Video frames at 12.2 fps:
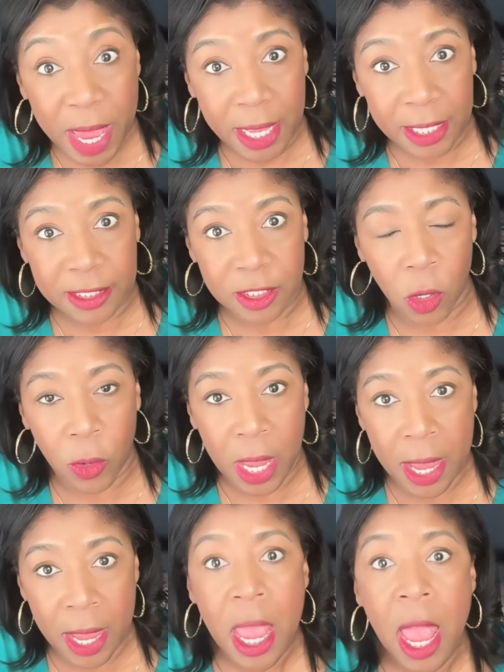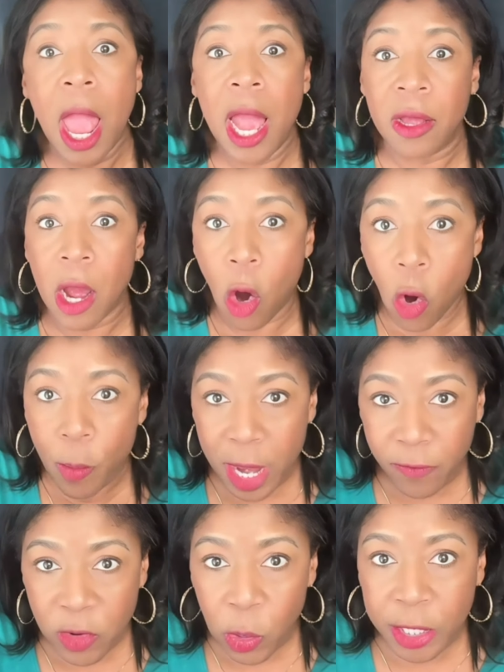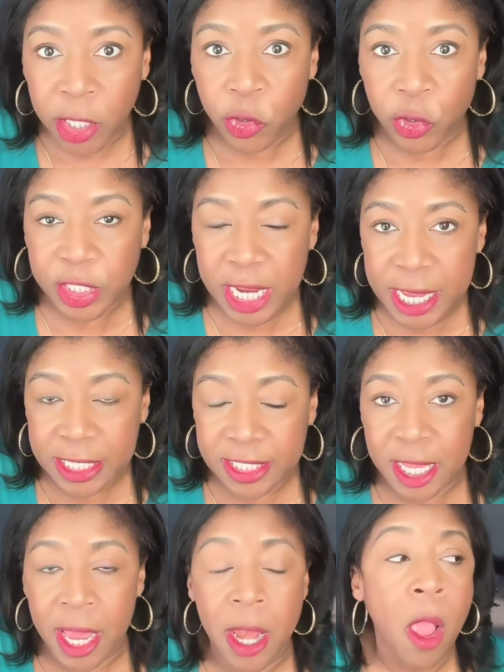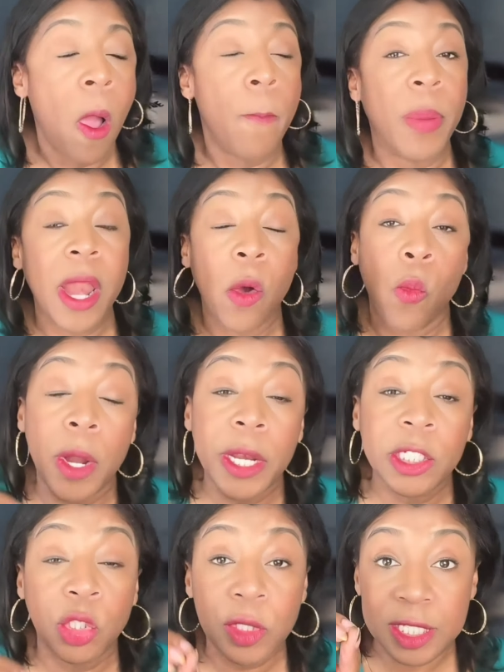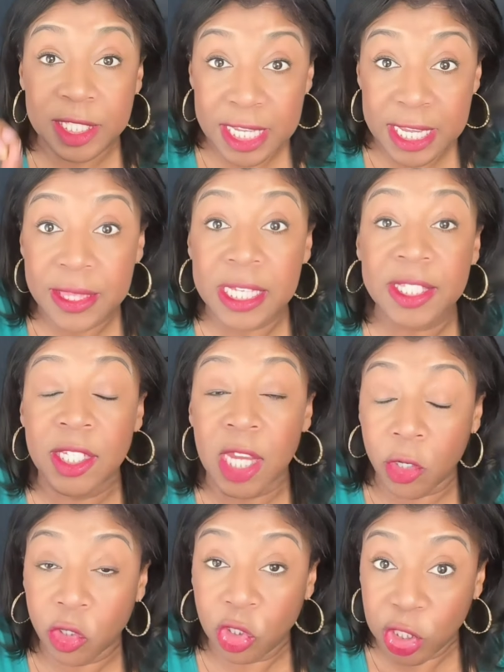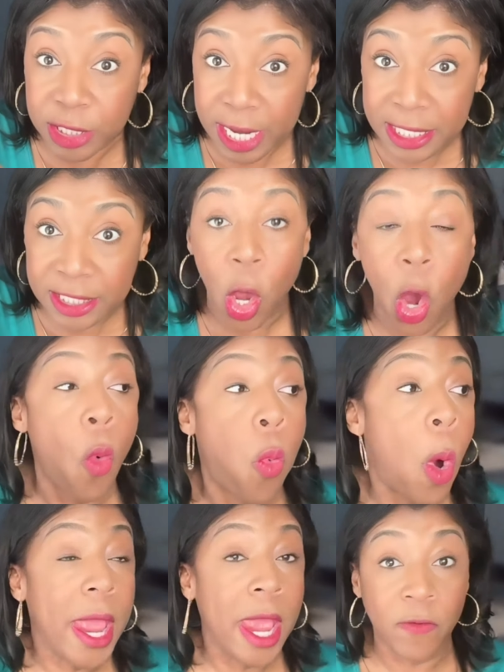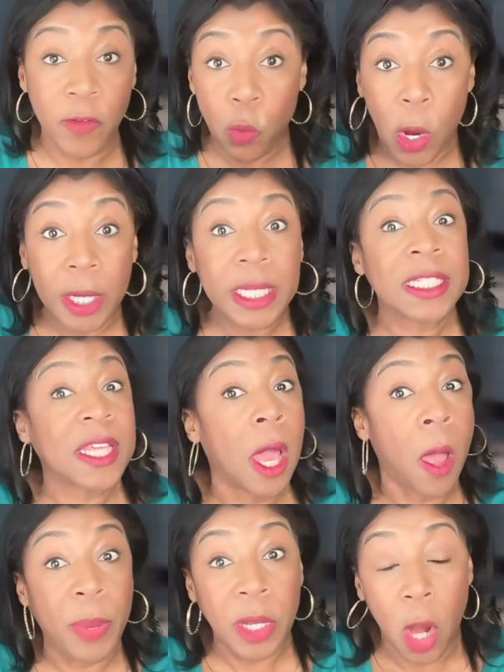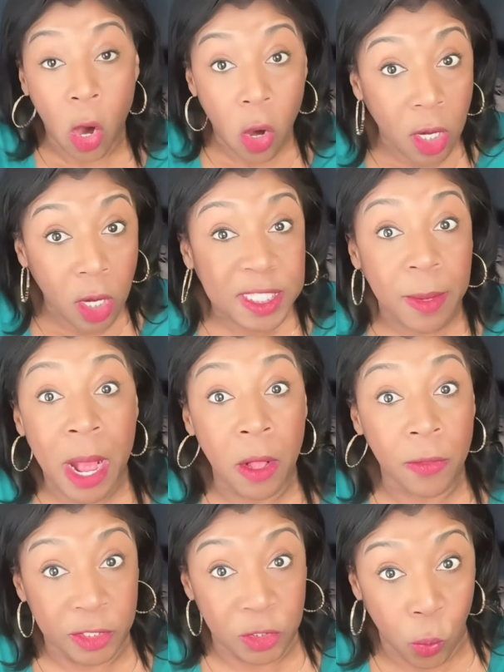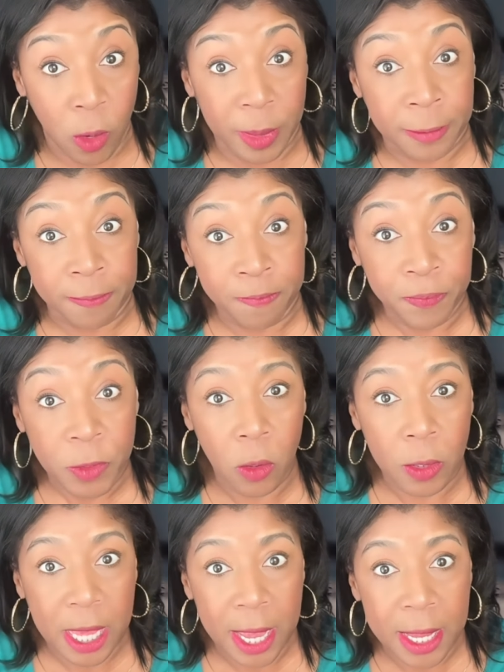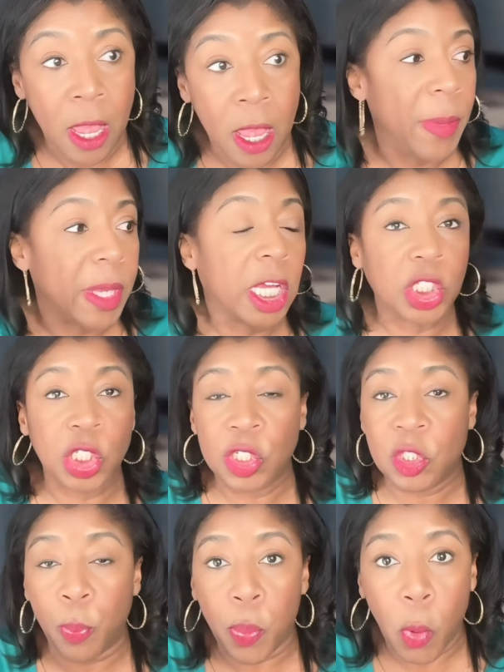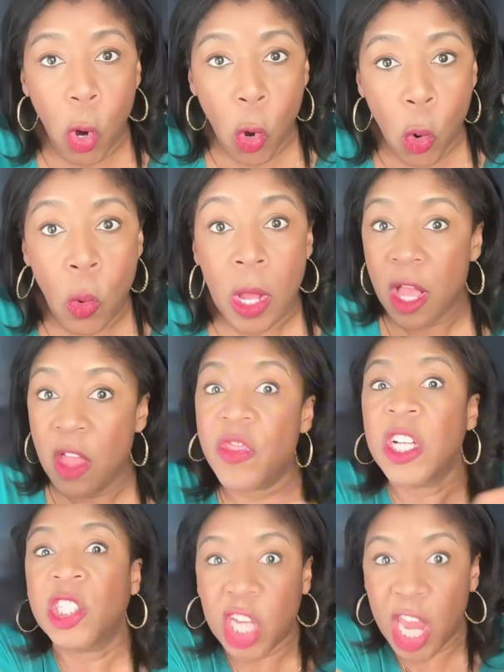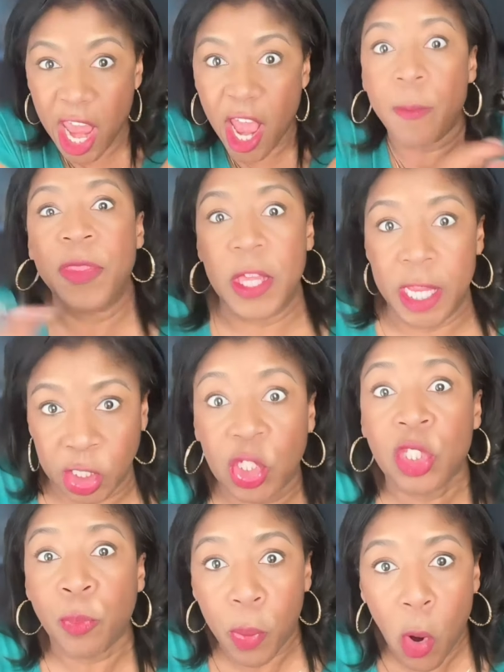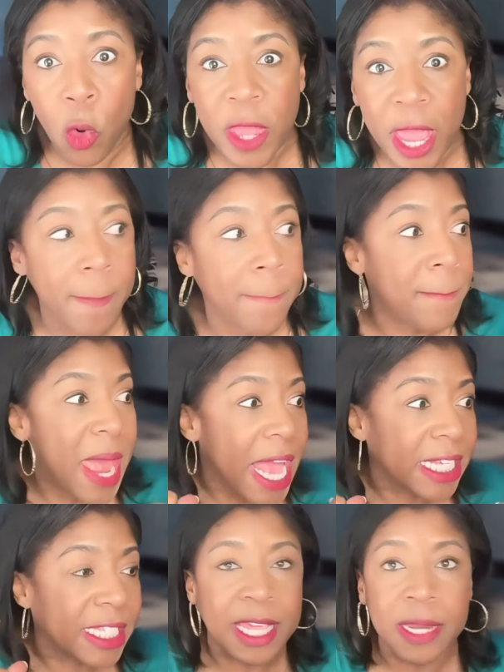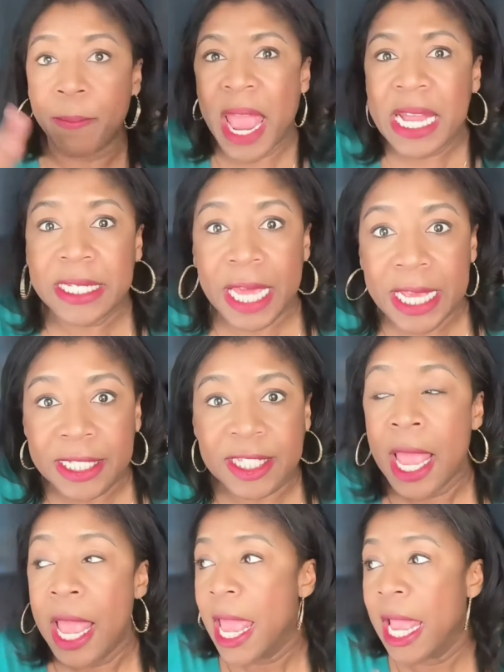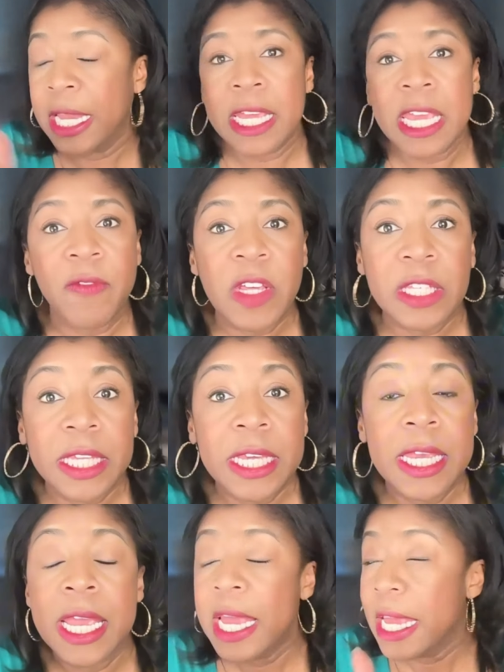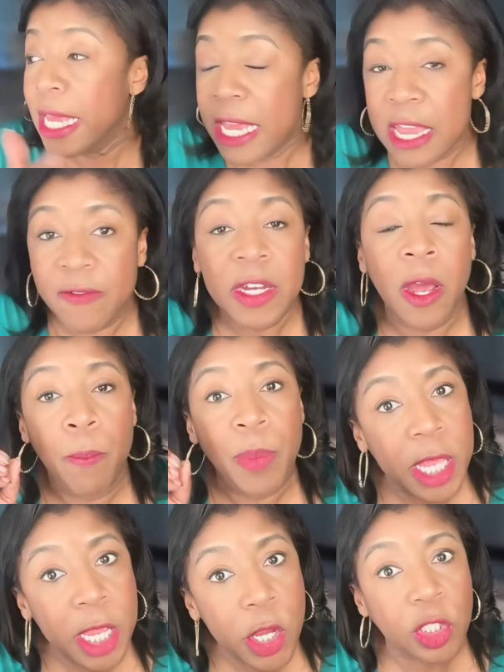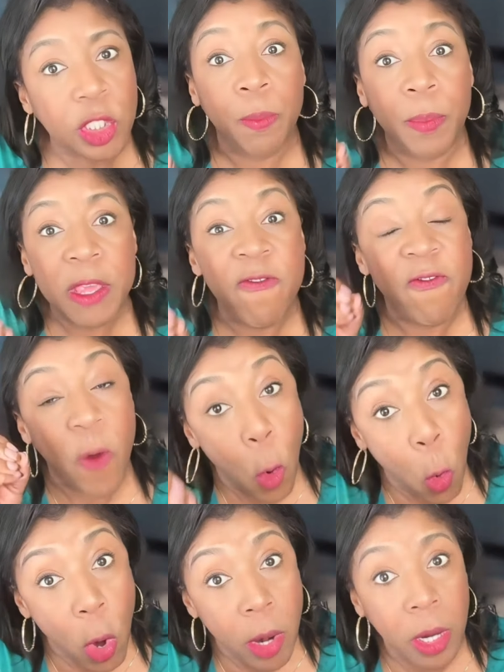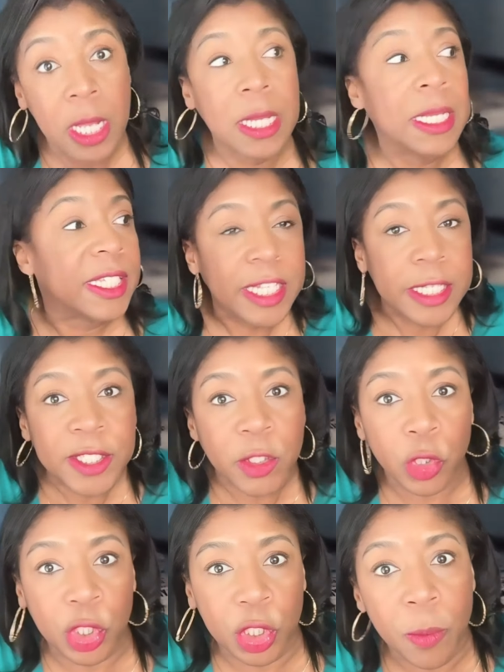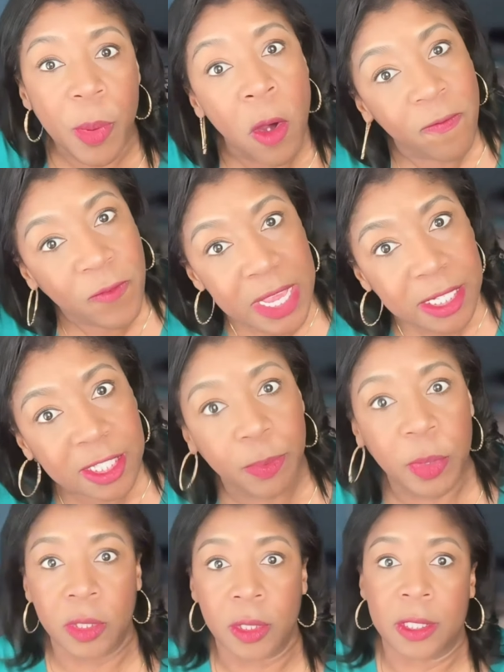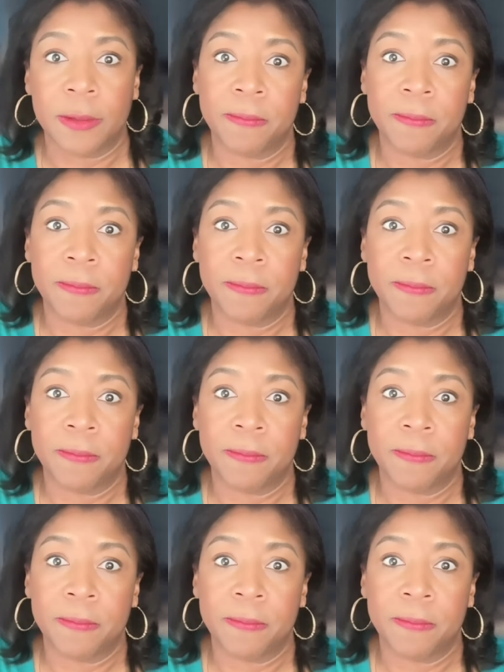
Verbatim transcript: passed, okay? I hope everyone understands that. But I wanted you to see this Dr. Jeanette, why everyone is up in arms about this woman, okay? Because she's pro the jab thing. She's pro that mask and mandates, and even appeared to be for censorship on Facebook.